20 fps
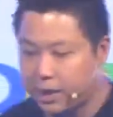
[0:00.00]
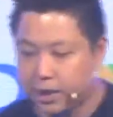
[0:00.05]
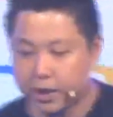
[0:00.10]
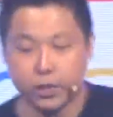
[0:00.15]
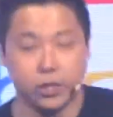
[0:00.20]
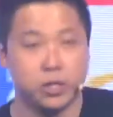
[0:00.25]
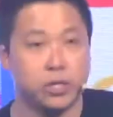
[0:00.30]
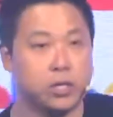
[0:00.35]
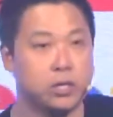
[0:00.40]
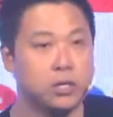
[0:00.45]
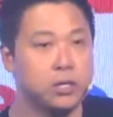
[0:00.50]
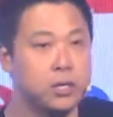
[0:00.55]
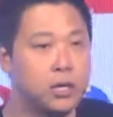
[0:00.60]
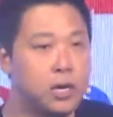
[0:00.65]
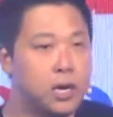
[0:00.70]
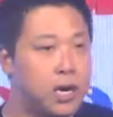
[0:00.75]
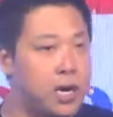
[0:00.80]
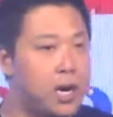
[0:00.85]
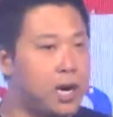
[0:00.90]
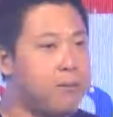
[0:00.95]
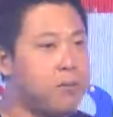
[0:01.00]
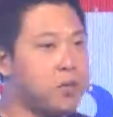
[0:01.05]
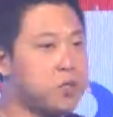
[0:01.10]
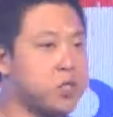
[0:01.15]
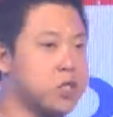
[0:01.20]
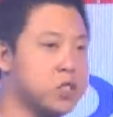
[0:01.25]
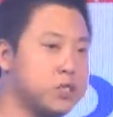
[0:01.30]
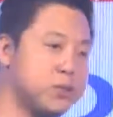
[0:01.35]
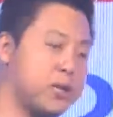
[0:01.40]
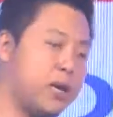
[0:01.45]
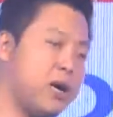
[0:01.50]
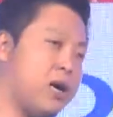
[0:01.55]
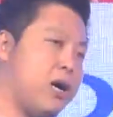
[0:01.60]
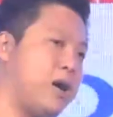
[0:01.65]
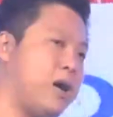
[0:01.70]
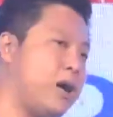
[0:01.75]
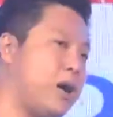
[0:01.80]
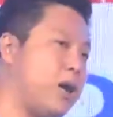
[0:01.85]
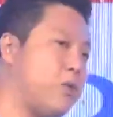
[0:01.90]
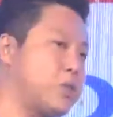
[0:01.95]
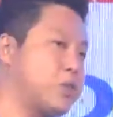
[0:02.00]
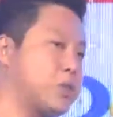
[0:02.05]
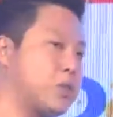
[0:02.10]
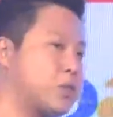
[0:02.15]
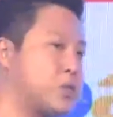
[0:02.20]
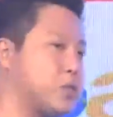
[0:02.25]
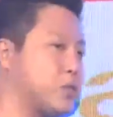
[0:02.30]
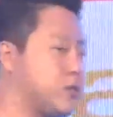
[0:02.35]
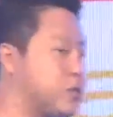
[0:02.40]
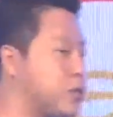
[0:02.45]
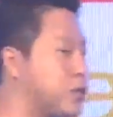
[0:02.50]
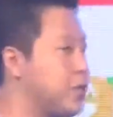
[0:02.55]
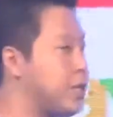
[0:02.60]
Tesco. I was also